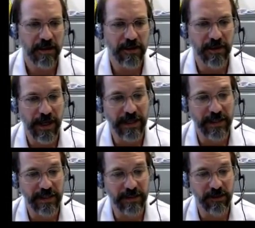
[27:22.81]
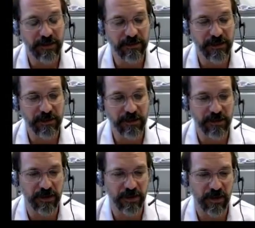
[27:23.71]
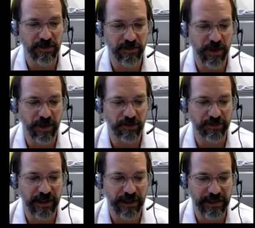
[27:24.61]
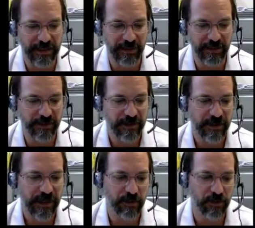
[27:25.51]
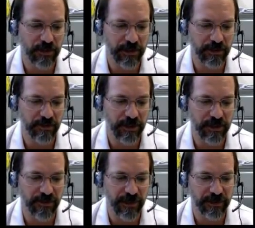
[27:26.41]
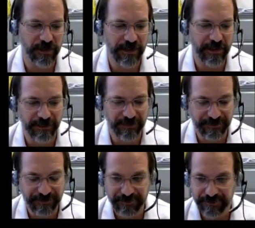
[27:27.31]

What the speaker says: So that increase of CO2 is going to cause bronchodilation and will increase ventilation.